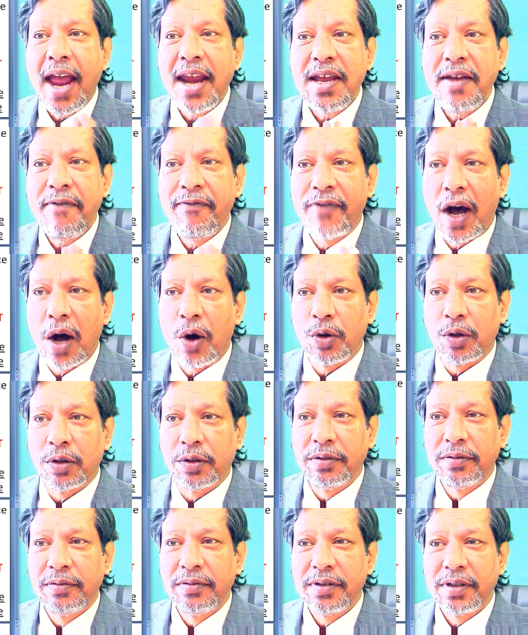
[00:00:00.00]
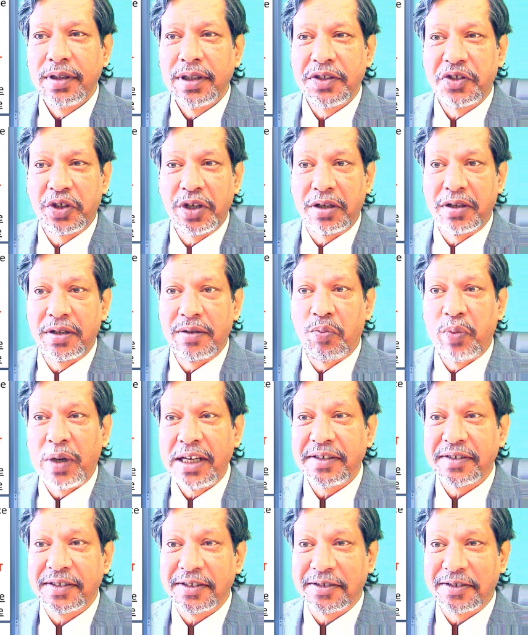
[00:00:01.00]
Any vowel in certain
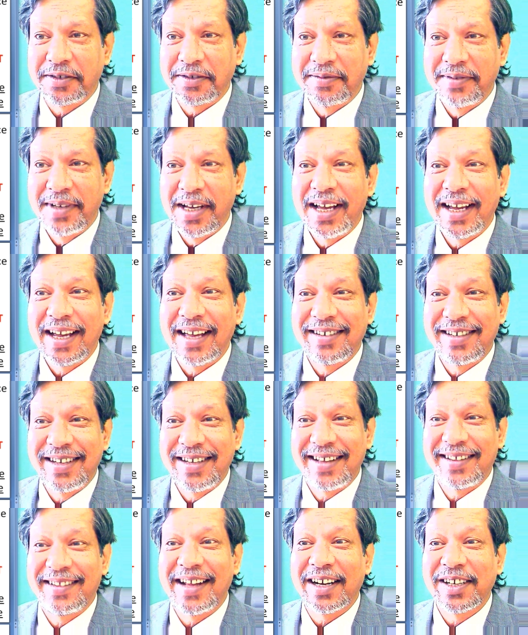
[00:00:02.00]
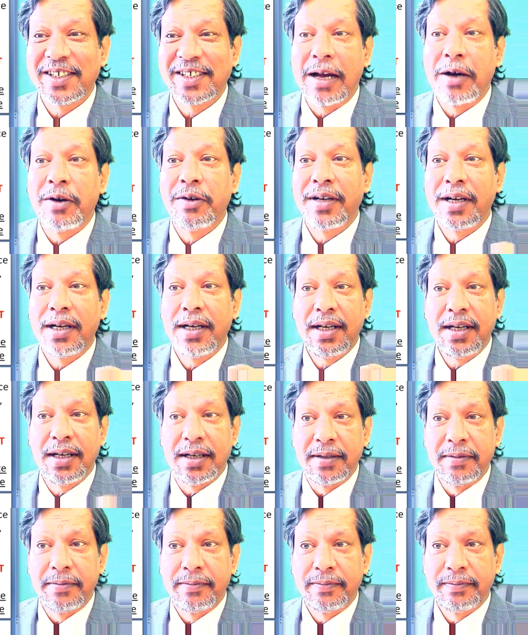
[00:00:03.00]
places can take that sound.
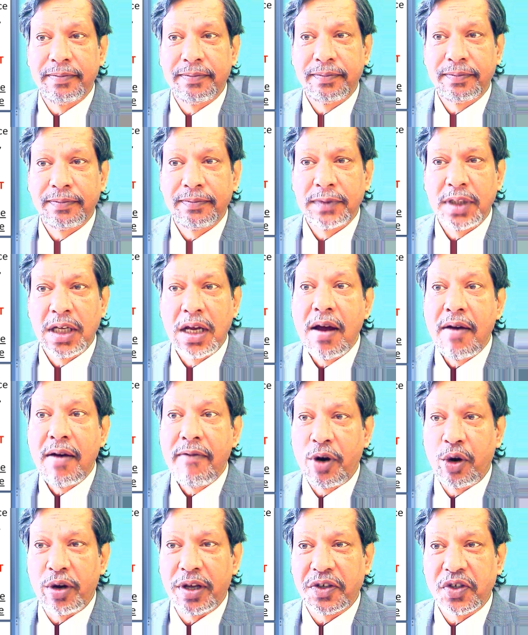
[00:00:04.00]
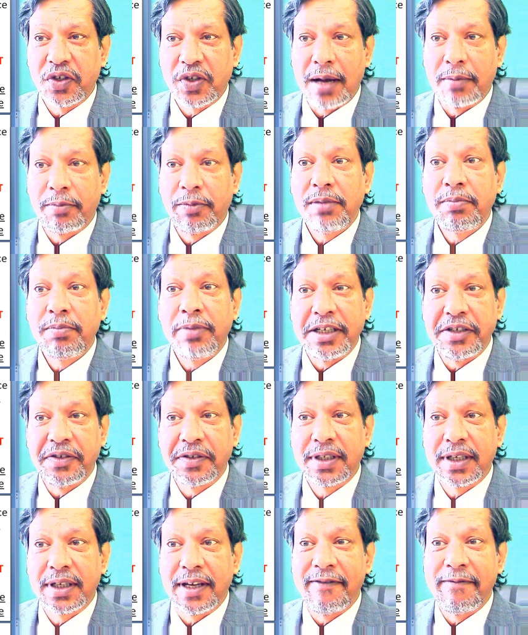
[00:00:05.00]
For example,
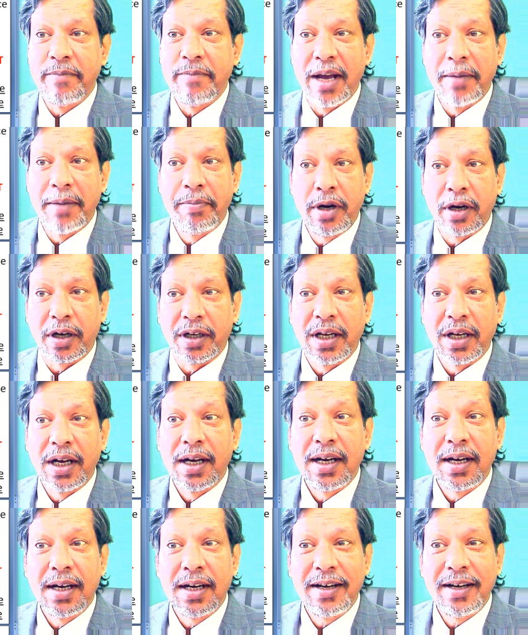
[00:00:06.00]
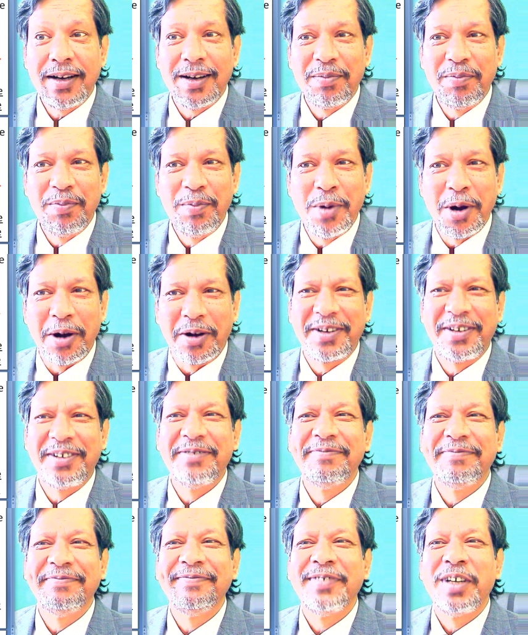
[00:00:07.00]
please give me a book. A
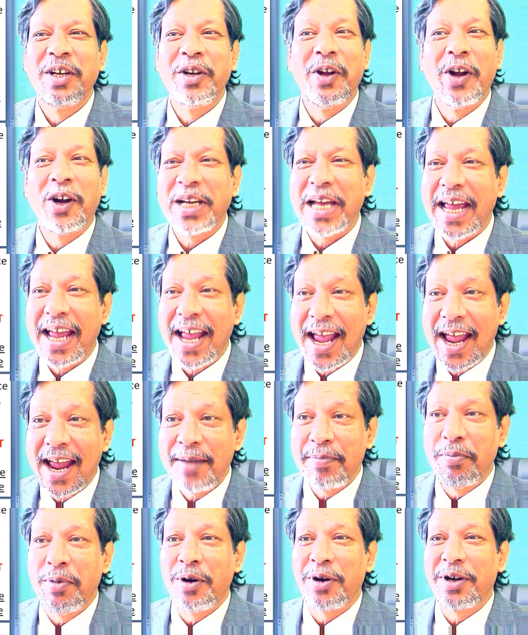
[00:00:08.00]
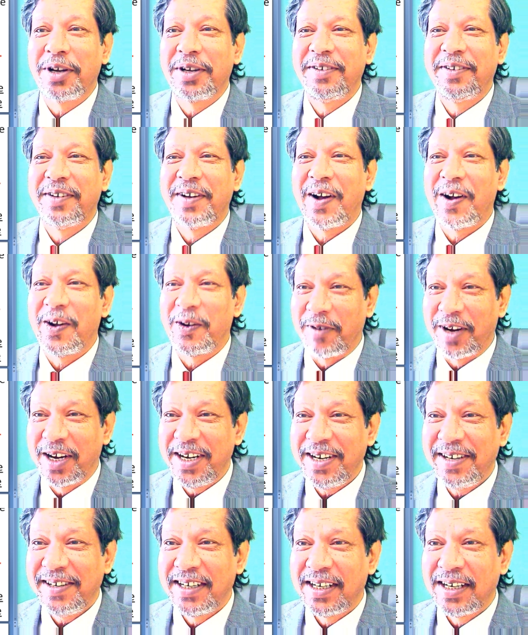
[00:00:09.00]
book, not a book. All
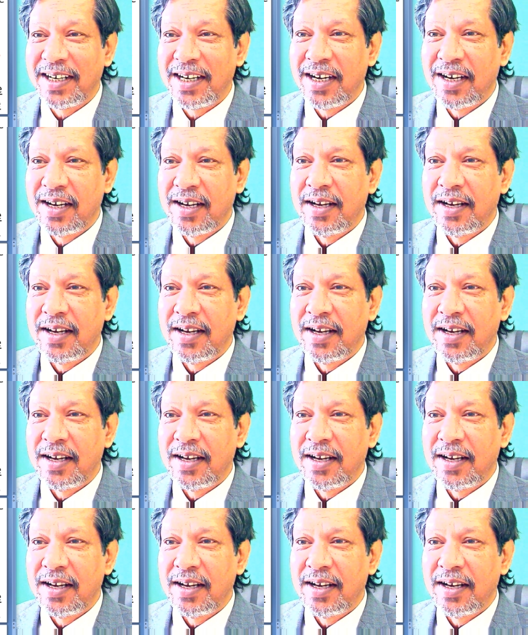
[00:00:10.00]
right?